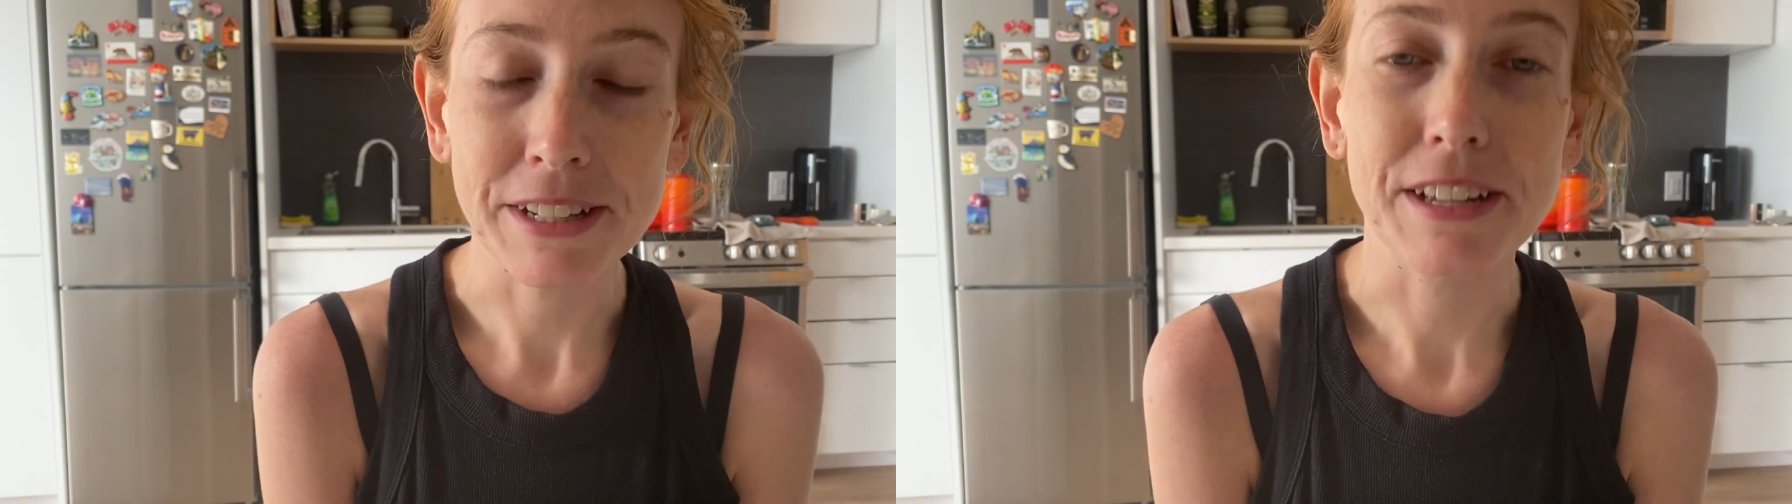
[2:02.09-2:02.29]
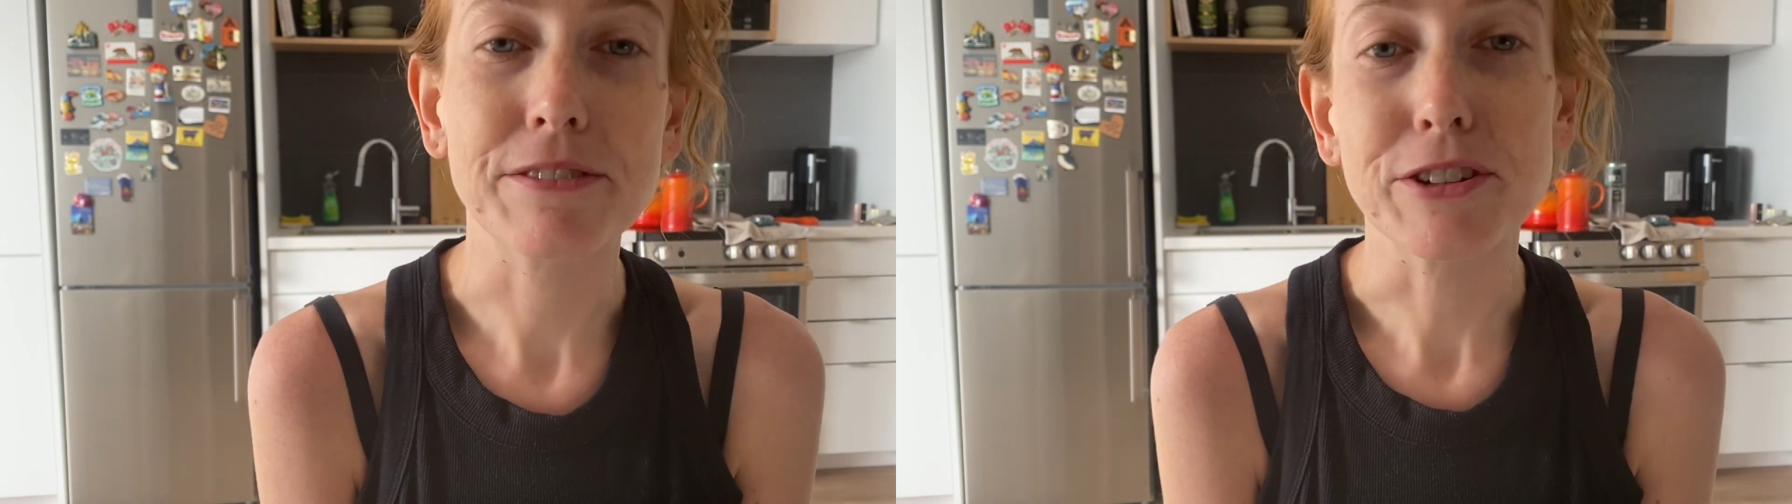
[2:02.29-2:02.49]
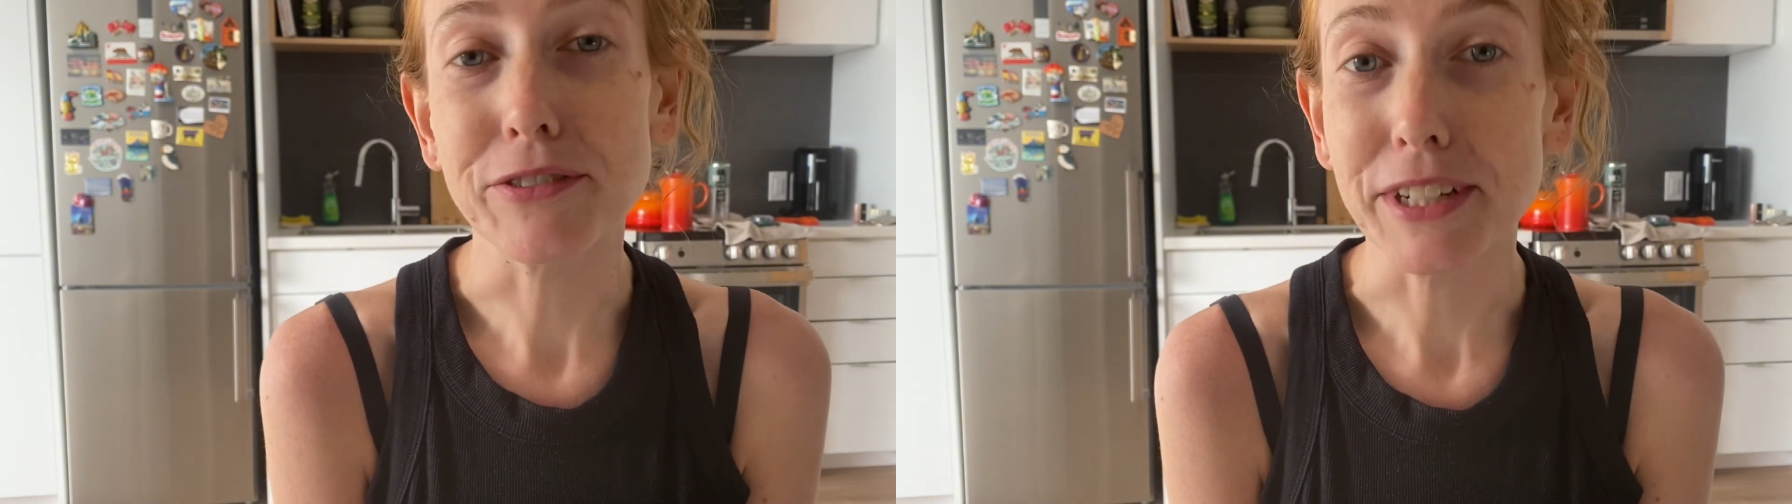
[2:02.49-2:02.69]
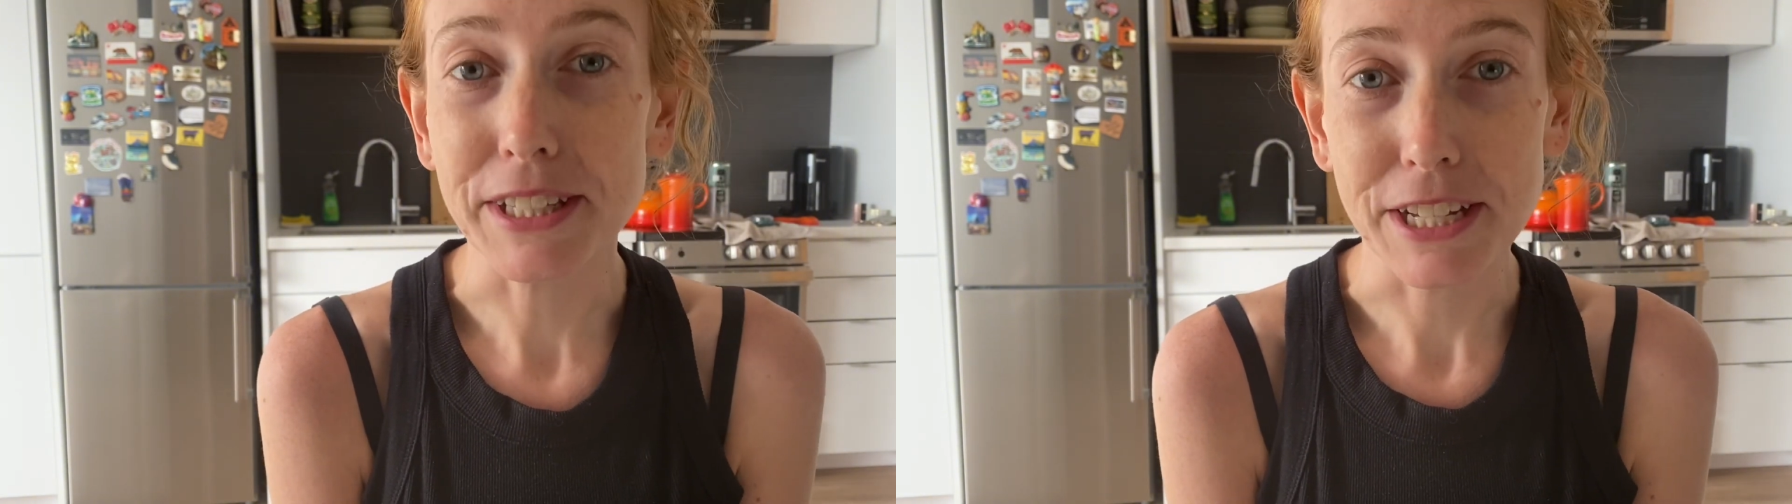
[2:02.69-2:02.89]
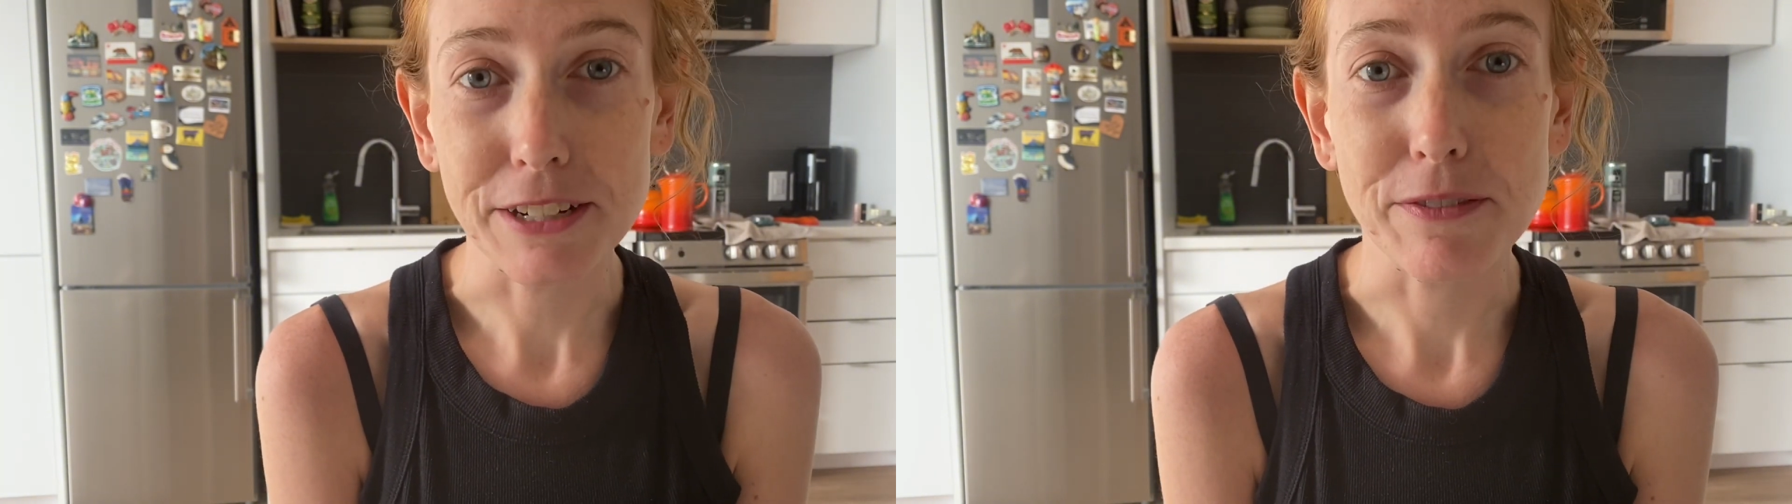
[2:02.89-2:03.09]
left over at the
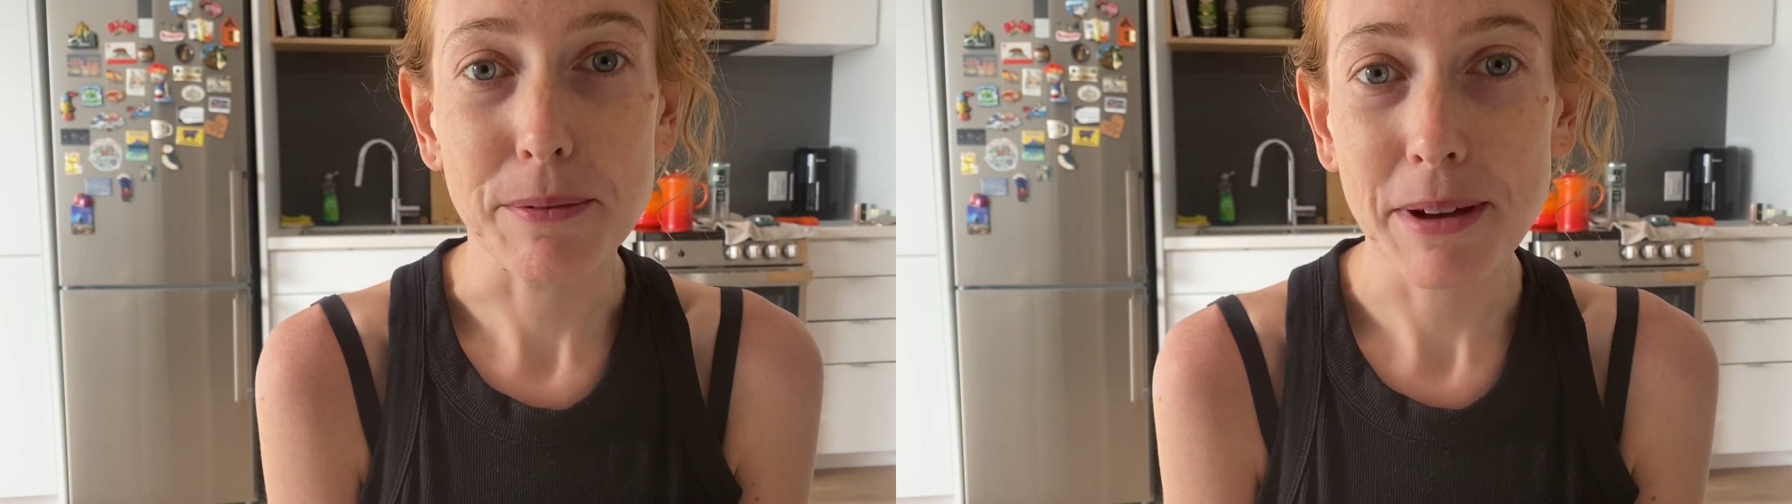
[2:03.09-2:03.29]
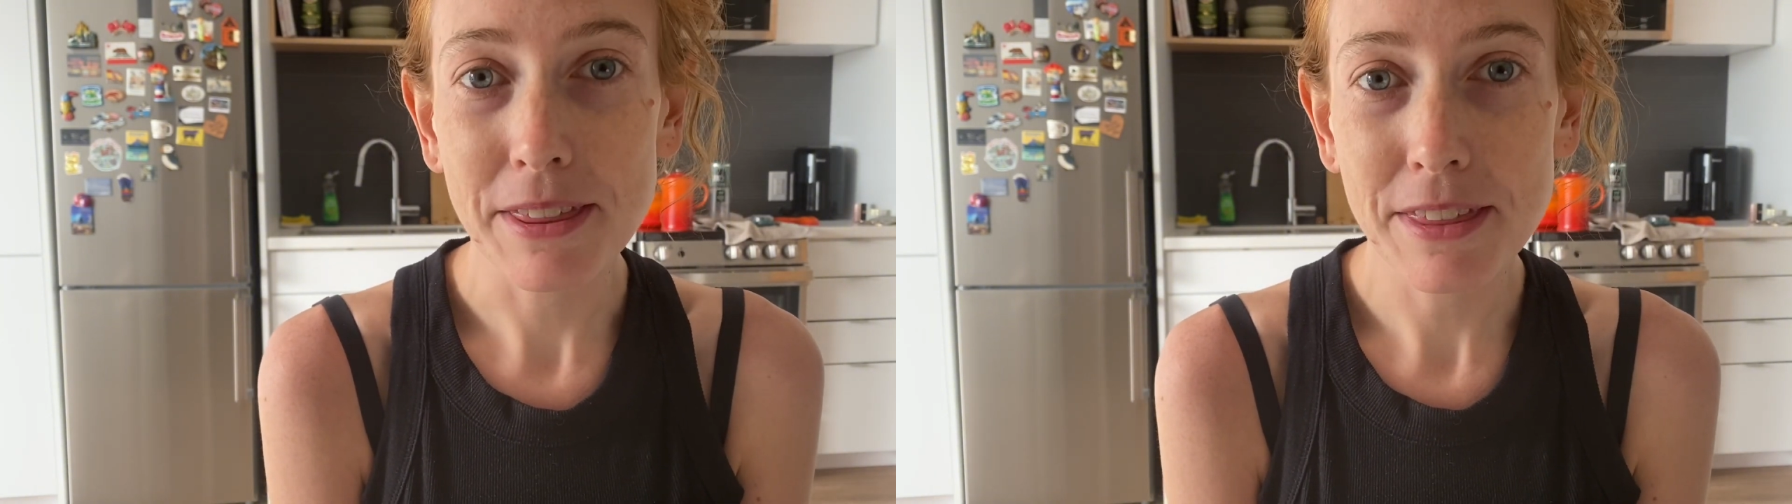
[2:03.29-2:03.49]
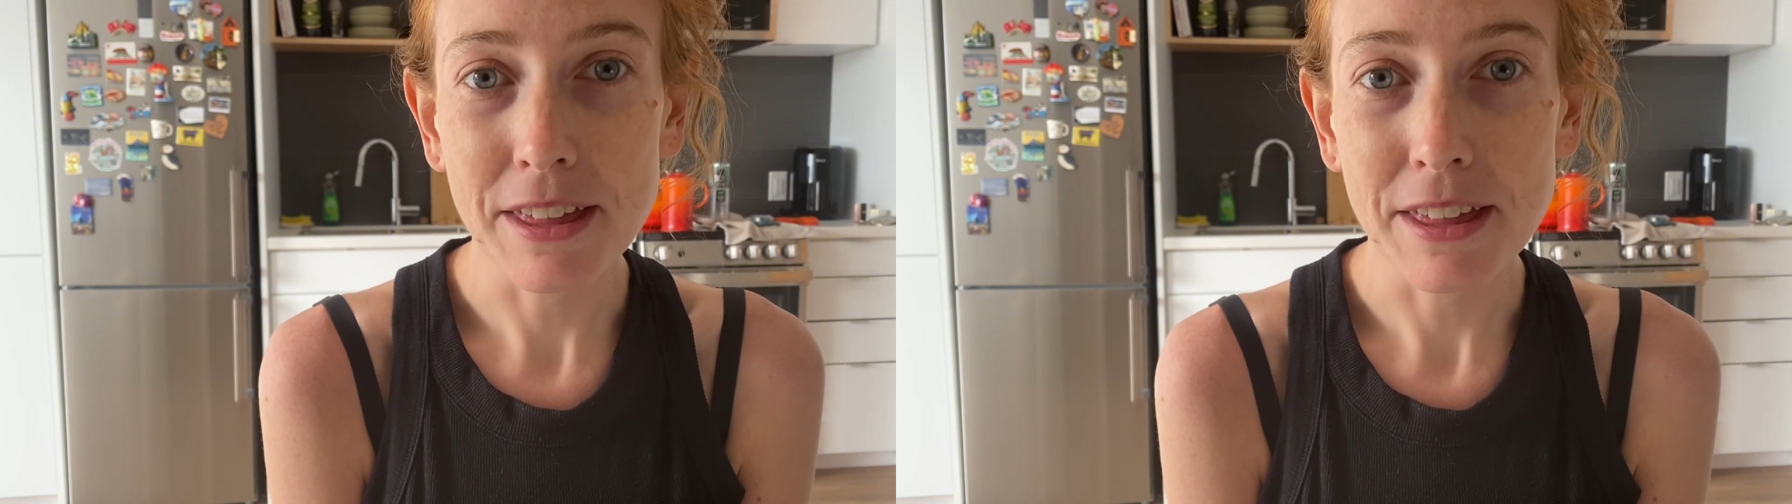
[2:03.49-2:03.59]
end of the month,